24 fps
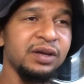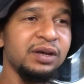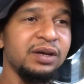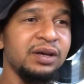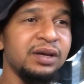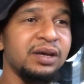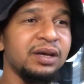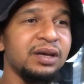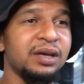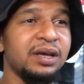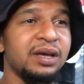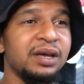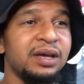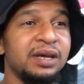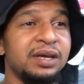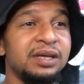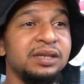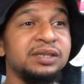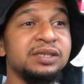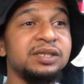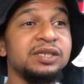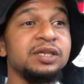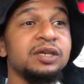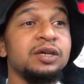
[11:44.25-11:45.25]
It
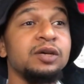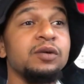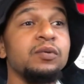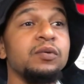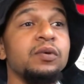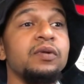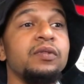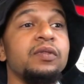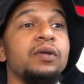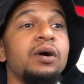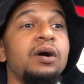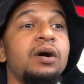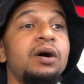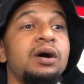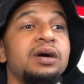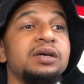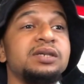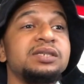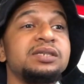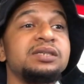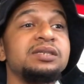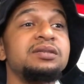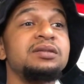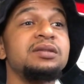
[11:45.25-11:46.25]
ends with
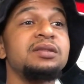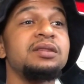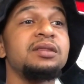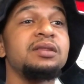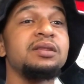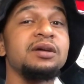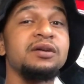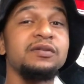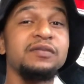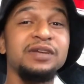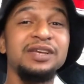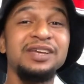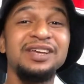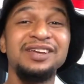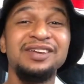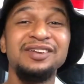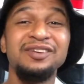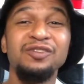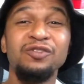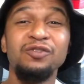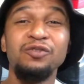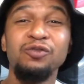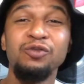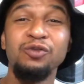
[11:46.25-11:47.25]
Austin Theory getting
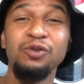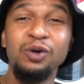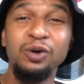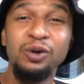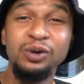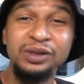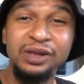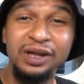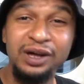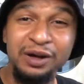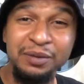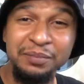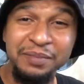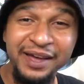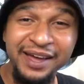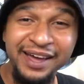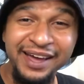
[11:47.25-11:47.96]
a roll up